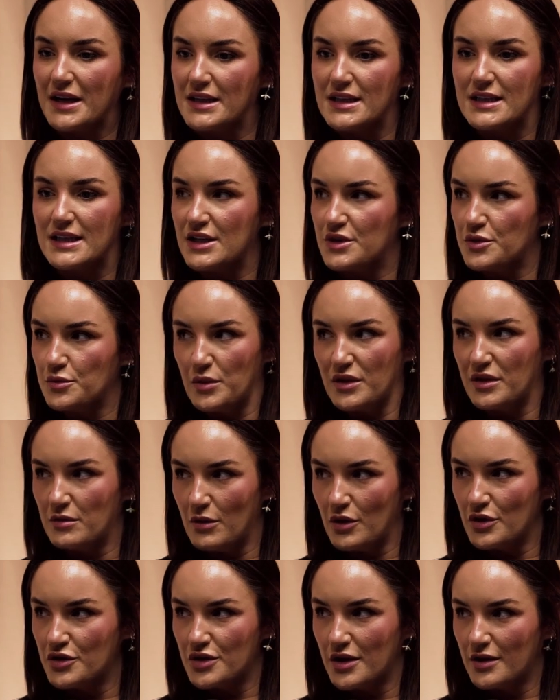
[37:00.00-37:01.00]
a decision with
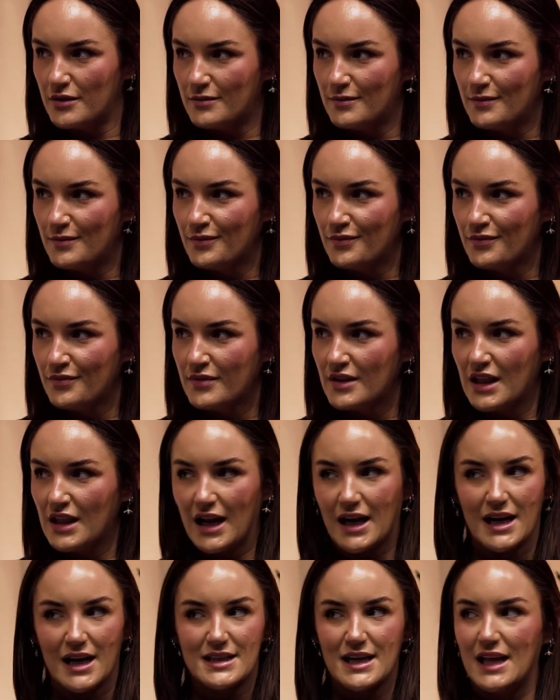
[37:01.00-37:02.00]
emotion.
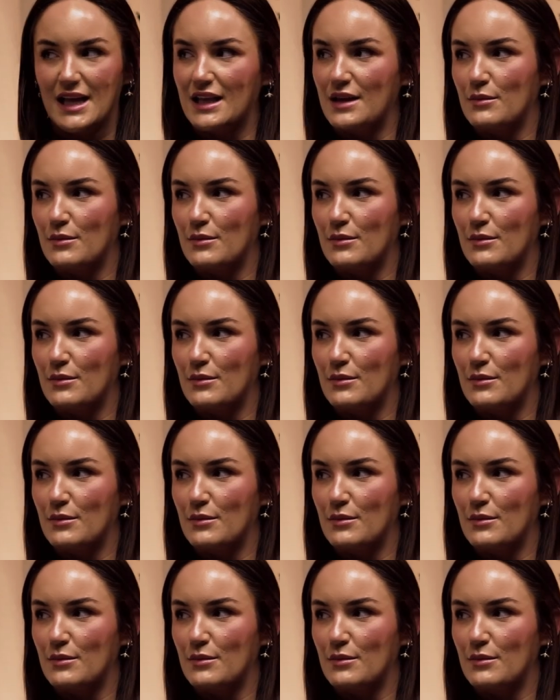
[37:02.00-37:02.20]
Like I take